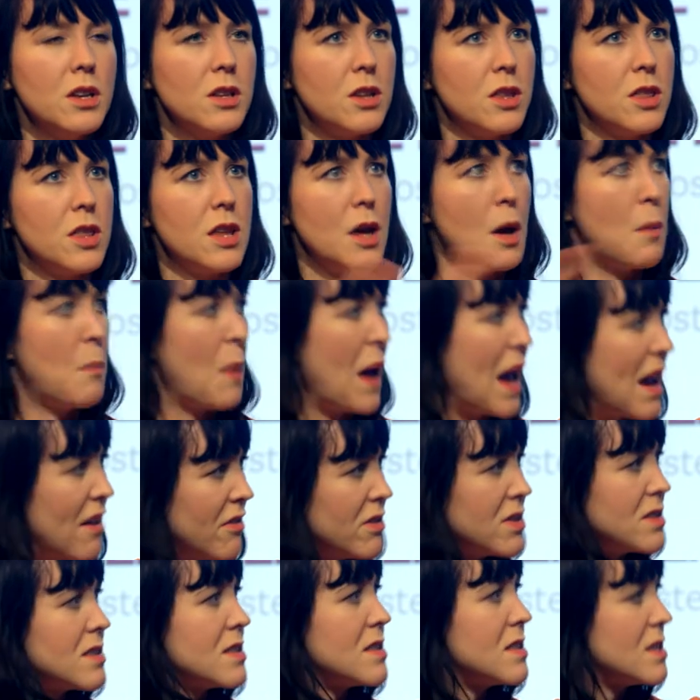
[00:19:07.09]
The
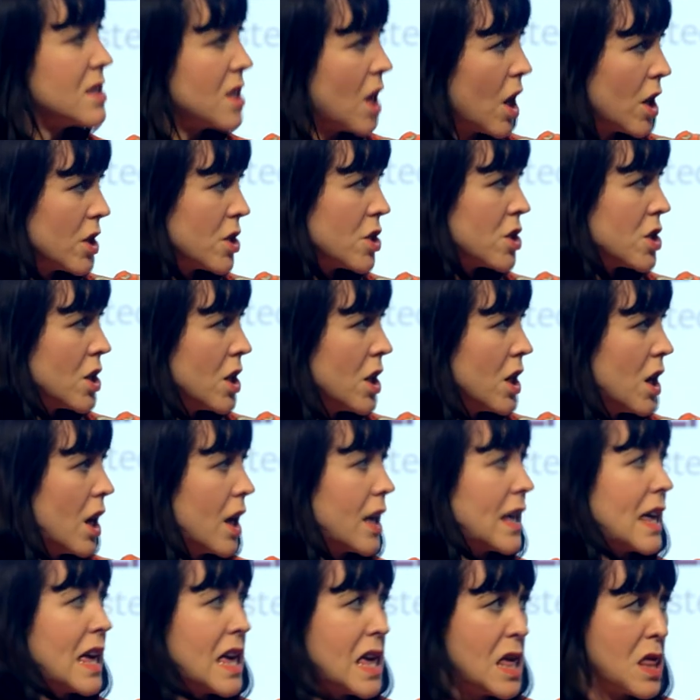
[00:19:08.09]
appearance is such
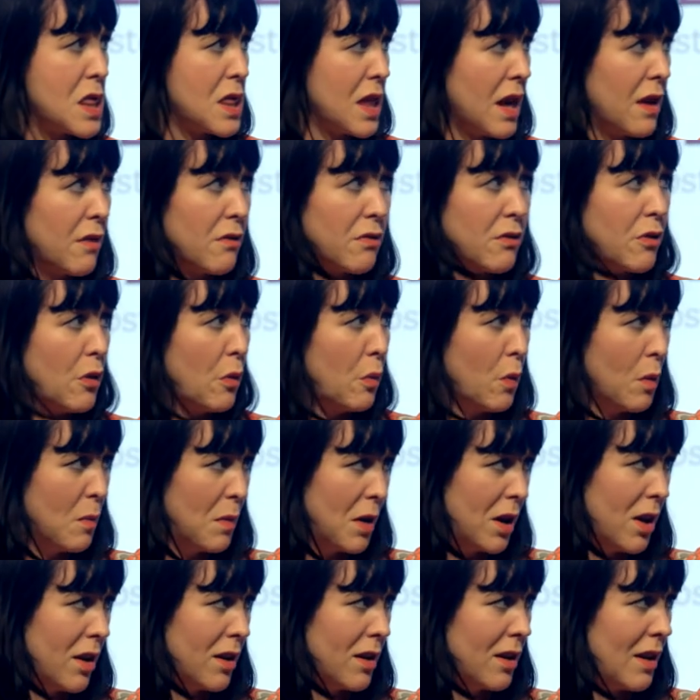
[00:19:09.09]
a key thing for a
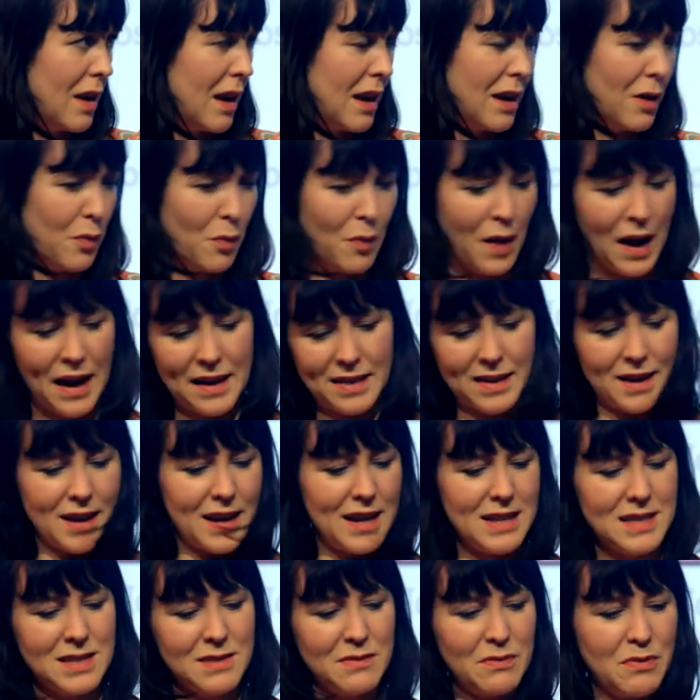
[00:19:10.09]
woman in a way that
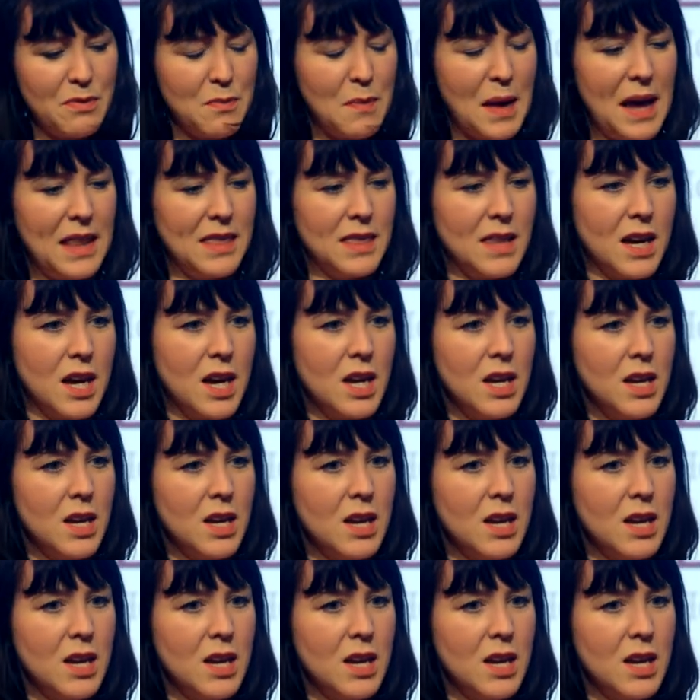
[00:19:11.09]
it isn't for men.